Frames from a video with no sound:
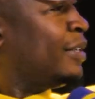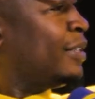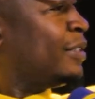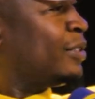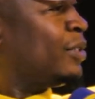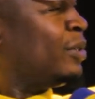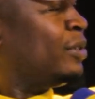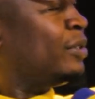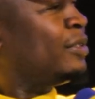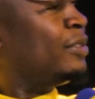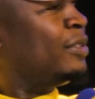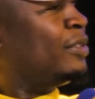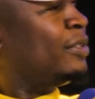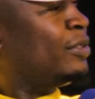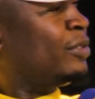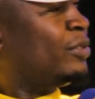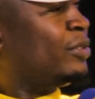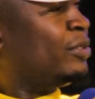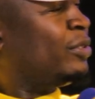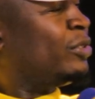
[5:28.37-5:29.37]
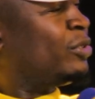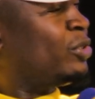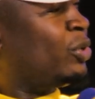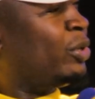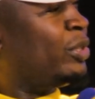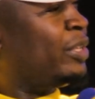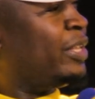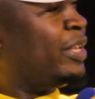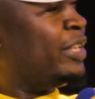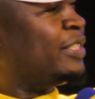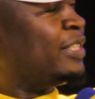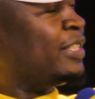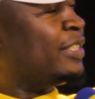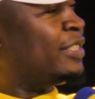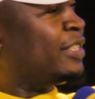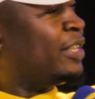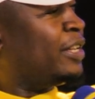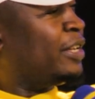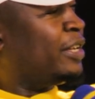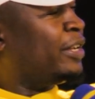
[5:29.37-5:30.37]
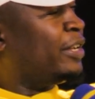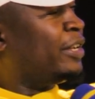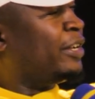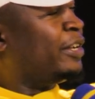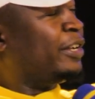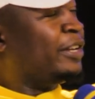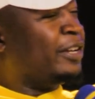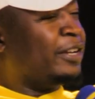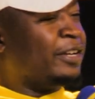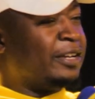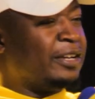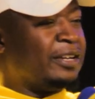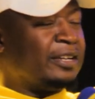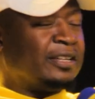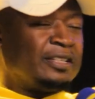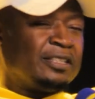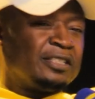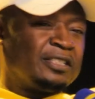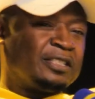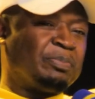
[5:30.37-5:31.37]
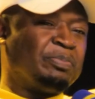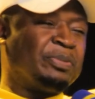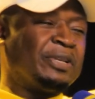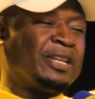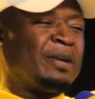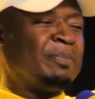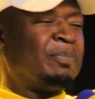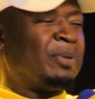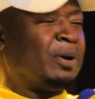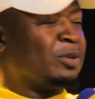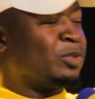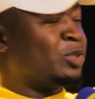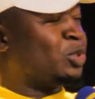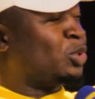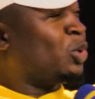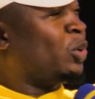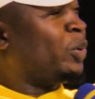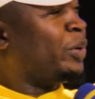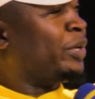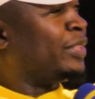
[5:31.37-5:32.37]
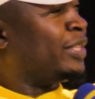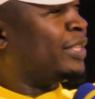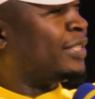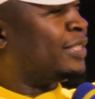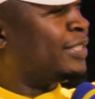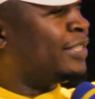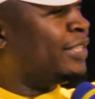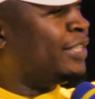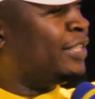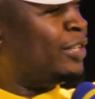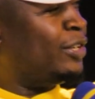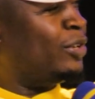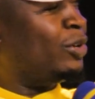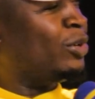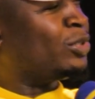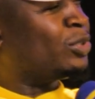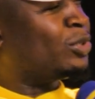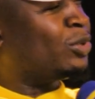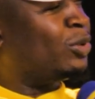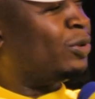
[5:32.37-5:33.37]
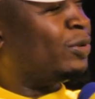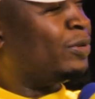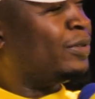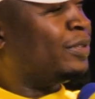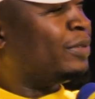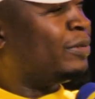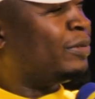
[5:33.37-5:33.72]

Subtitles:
So it's been about sowing the seed, not so.